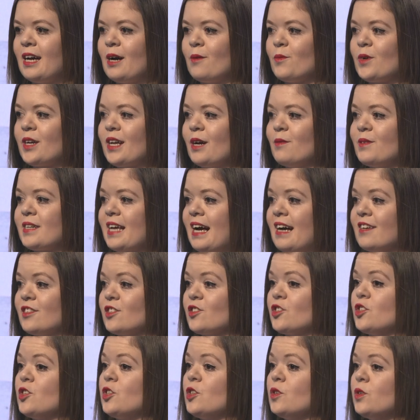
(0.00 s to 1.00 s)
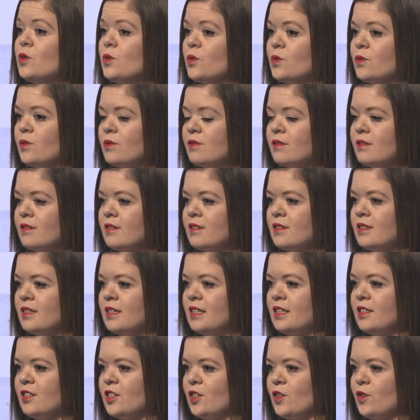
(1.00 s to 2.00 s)
And what I would ask you
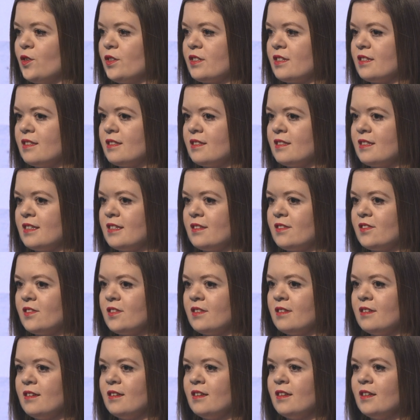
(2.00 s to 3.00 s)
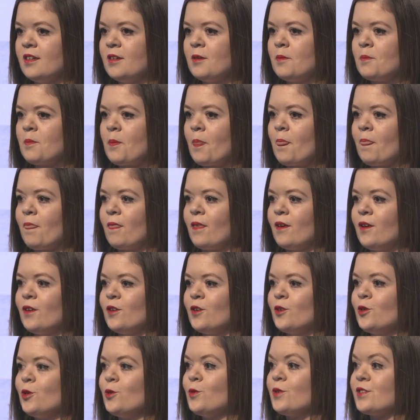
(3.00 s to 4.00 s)
in the audience is
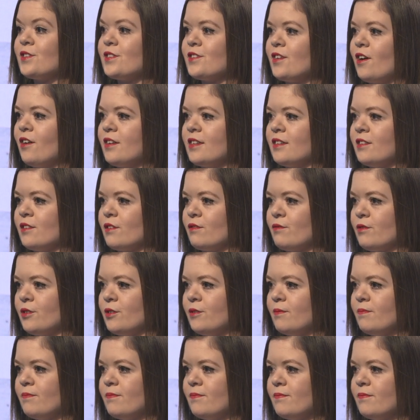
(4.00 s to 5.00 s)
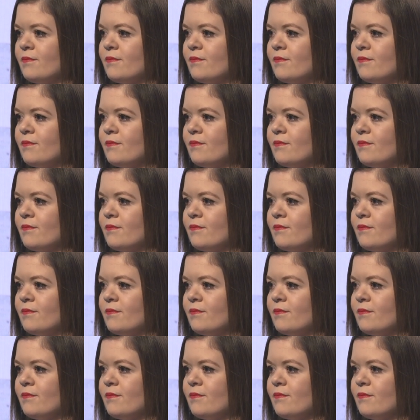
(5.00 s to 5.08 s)
who is not in the room.